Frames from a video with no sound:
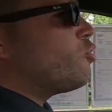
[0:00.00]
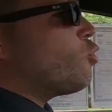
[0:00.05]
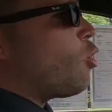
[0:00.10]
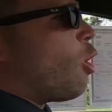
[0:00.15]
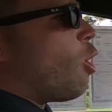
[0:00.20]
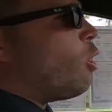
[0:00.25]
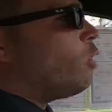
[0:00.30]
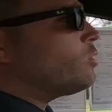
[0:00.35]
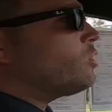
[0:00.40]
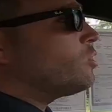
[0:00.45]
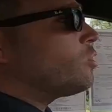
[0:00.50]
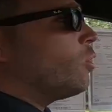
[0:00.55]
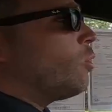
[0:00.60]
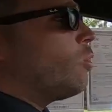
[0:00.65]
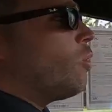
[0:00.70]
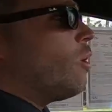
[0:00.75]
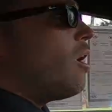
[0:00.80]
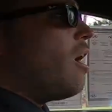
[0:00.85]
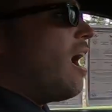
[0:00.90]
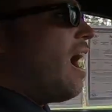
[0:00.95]
You
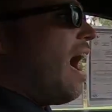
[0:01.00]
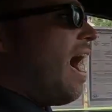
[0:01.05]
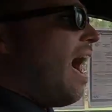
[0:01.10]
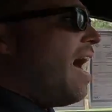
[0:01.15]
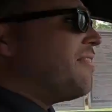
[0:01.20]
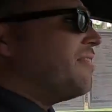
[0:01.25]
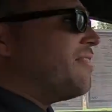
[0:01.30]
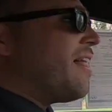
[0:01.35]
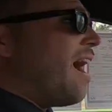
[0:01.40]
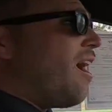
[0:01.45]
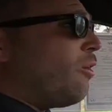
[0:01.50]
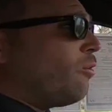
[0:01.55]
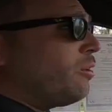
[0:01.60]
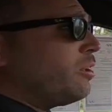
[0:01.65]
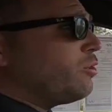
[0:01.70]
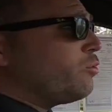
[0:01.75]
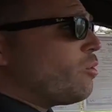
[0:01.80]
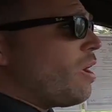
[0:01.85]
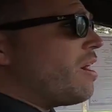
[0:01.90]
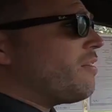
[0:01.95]
also, not
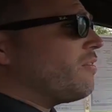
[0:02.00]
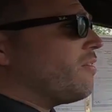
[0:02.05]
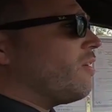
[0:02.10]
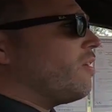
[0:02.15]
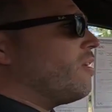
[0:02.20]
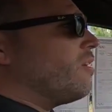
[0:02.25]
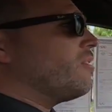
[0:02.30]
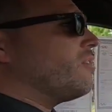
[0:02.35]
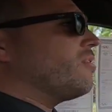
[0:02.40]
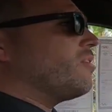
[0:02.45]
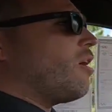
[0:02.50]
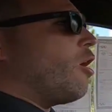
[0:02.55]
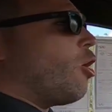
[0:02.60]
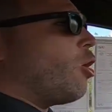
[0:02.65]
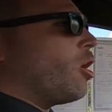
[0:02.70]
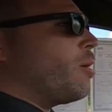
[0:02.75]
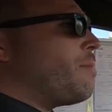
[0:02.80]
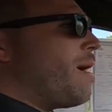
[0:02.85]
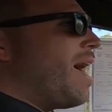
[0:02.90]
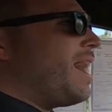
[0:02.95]
only do you have the
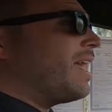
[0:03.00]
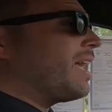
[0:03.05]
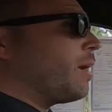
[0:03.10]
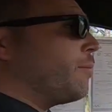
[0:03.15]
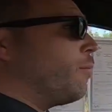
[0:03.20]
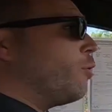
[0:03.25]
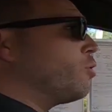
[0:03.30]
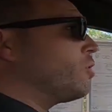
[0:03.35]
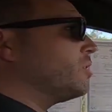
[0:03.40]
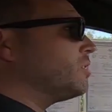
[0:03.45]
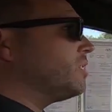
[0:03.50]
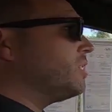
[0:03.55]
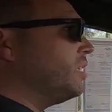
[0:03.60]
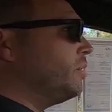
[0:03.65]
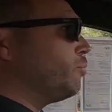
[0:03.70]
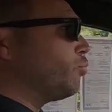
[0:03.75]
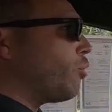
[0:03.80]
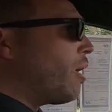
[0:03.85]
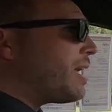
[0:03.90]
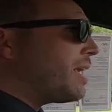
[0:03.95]
automatic
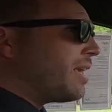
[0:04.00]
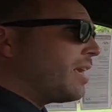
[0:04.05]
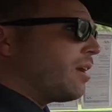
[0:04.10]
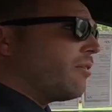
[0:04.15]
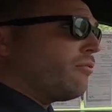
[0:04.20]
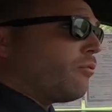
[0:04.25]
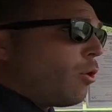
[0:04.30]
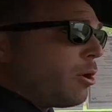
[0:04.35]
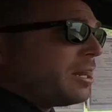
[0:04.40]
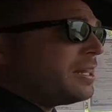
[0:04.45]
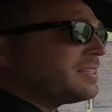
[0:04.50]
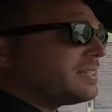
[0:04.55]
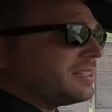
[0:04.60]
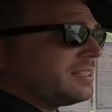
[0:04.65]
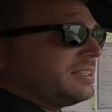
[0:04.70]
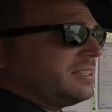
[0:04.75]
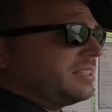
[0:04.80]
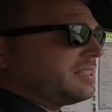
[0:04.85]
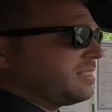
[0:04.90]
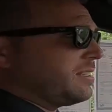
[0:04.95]
emergency braking avoidance
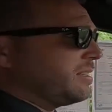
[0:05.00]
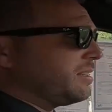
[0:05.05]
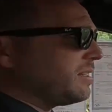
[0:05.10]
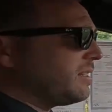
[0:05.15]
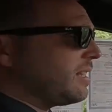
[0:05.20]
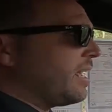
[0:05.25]
assistance